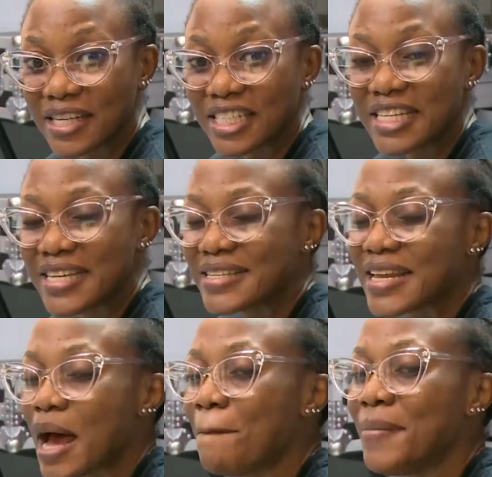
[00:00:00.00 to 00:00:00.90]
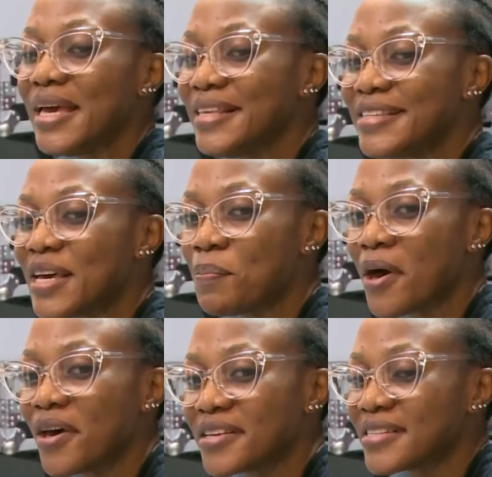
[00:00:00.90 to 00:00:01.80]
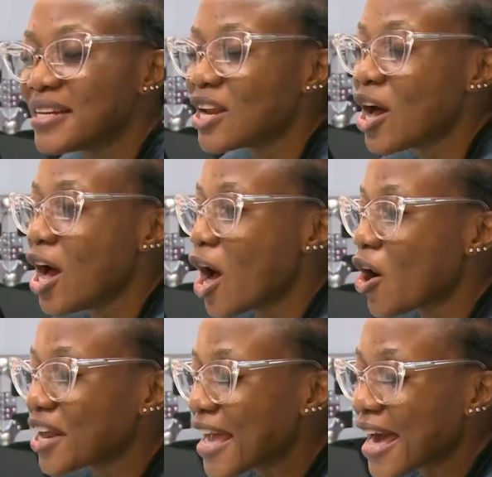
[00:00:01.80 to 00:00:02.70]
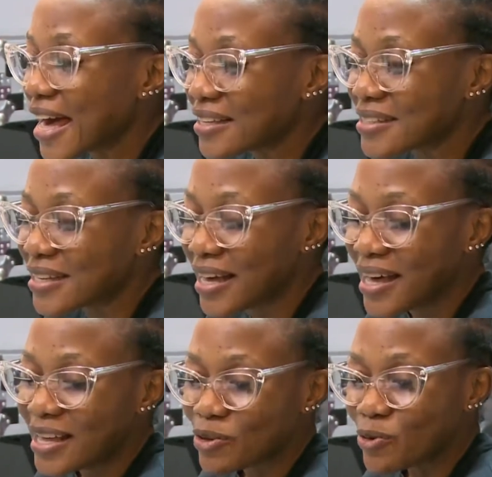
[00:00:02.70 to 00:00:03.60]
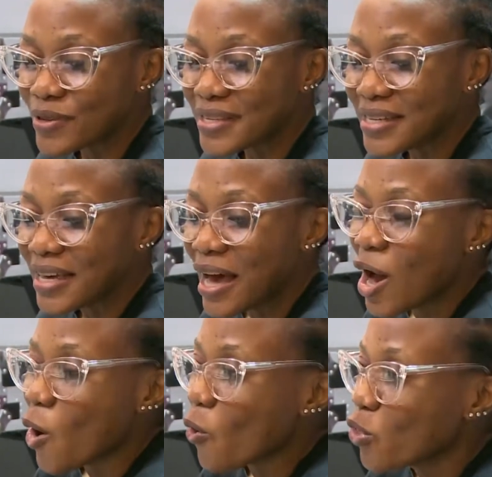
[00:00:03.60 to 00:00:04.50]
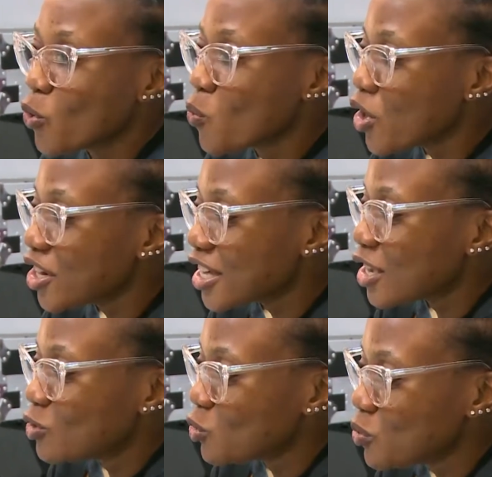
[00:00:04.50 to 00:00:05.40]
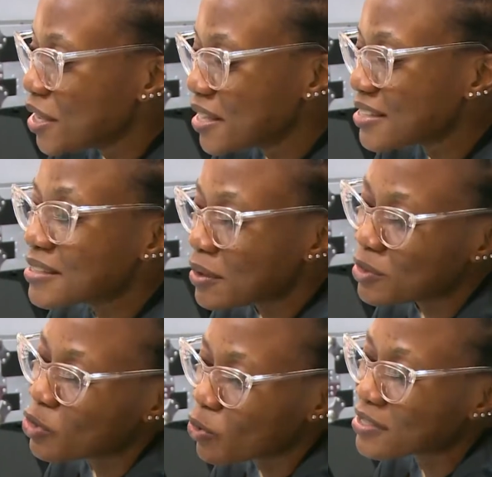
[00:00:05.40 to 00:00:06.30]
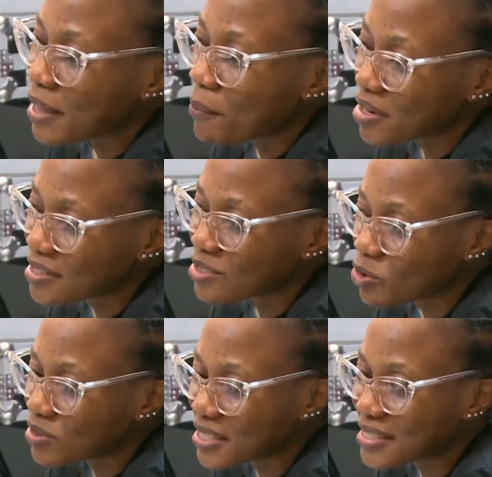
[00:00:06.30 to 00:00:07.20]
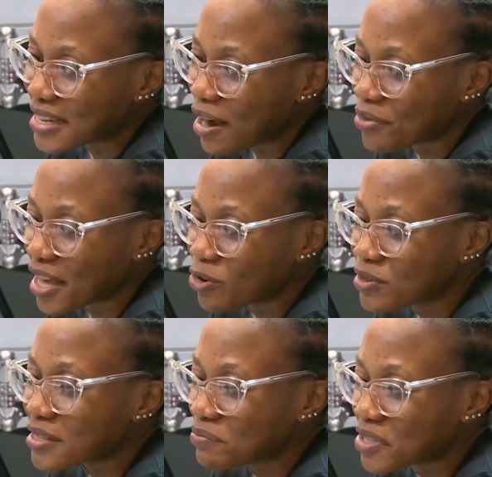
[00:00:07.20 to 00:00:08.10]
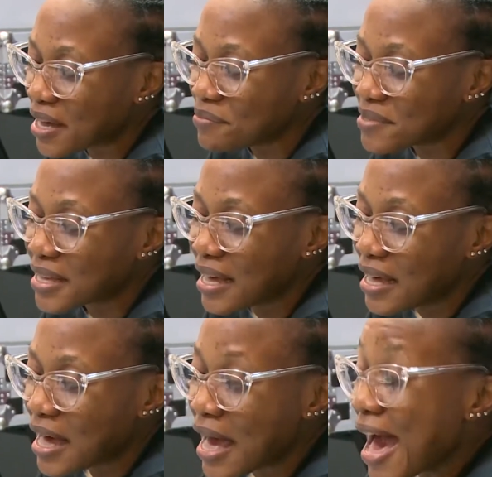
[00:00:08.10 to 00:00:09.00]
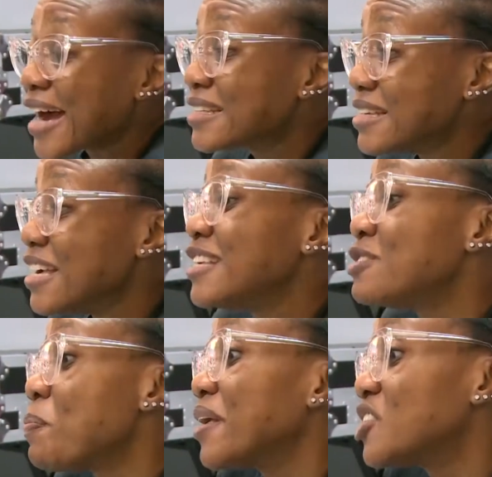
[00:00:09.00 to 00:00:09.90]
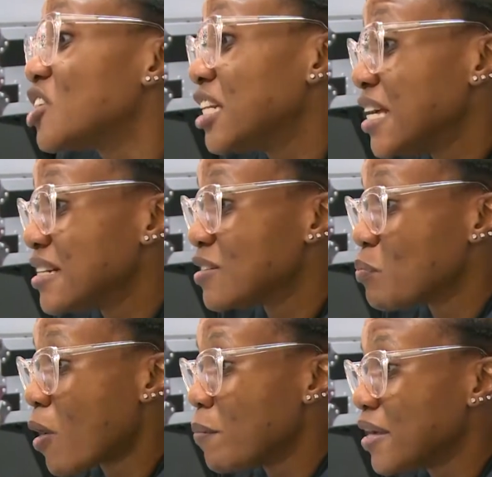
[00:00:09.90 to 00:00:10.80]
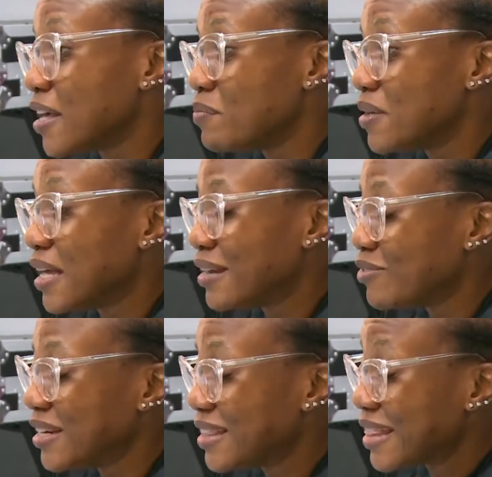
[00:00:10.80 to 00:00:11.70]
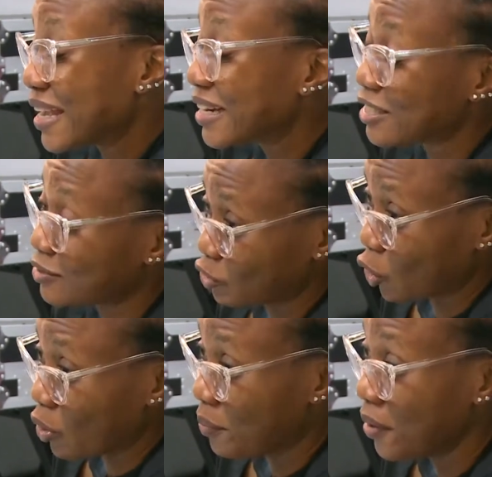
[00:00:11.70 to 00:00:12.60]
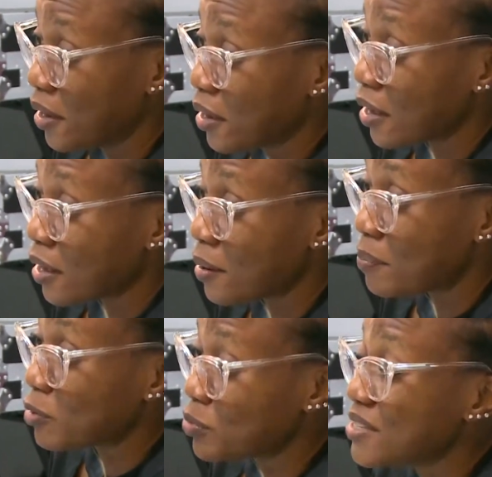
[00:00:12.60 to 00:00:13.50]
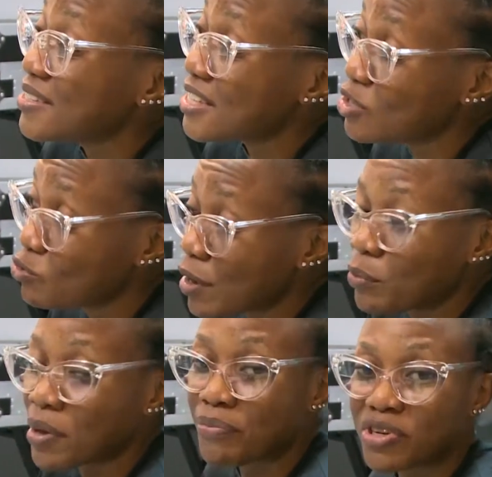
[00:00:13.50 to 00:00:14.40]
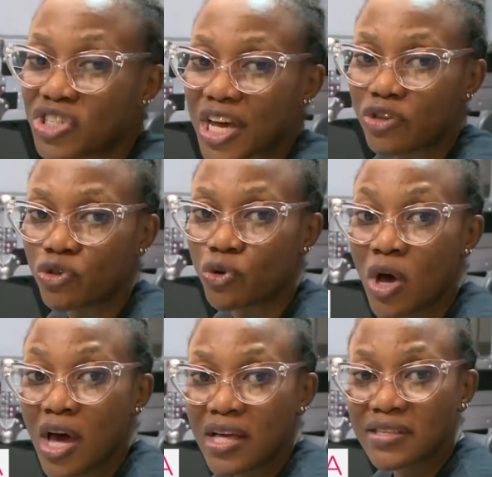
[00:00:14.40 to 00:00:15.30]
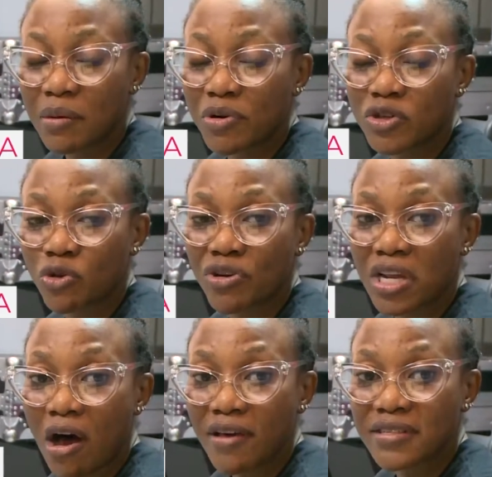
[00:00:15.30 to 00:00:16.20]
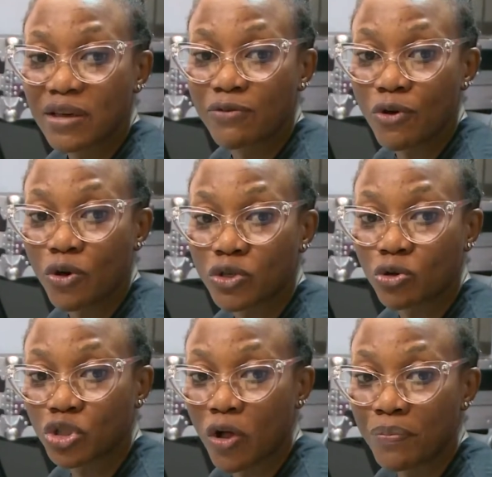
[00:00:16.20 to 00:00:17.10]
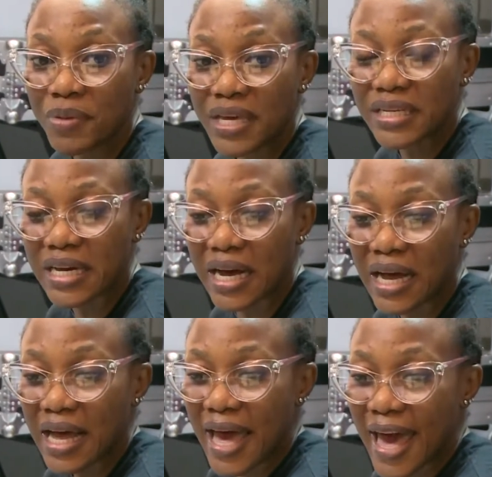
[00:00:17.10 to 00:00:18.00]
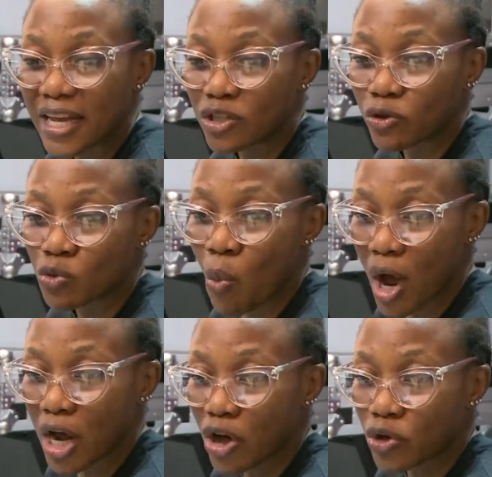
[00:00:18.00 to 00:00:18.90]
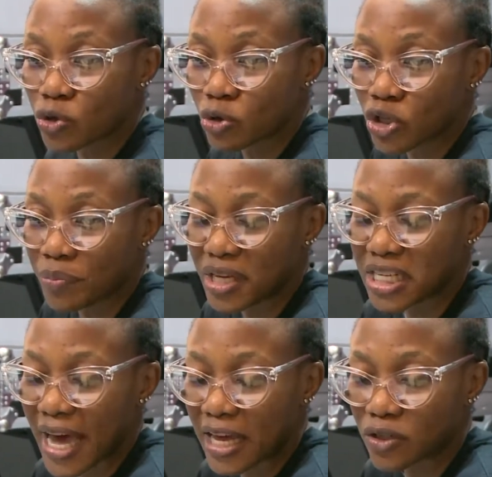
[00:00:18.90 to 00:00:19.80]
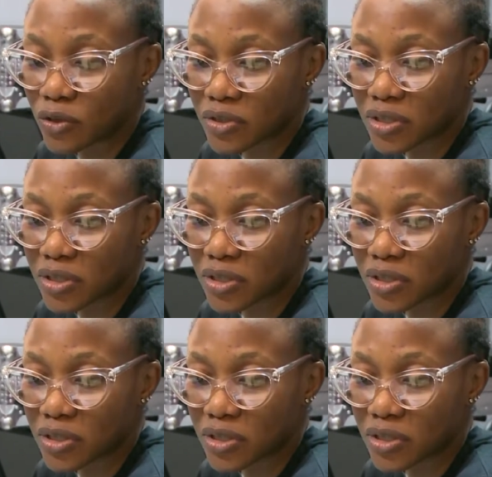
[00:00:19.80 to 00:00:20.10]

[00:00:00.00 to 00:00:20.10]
she is an amazing person on cast. So you see, all the work you're doing, you know, somebody's noticing out there. I know sometimes acting, especially in Zimbabwe, can be a really thankless job, but we see you and we appreciate you. And somebody's already asking for your social media handles. What are your social media handles?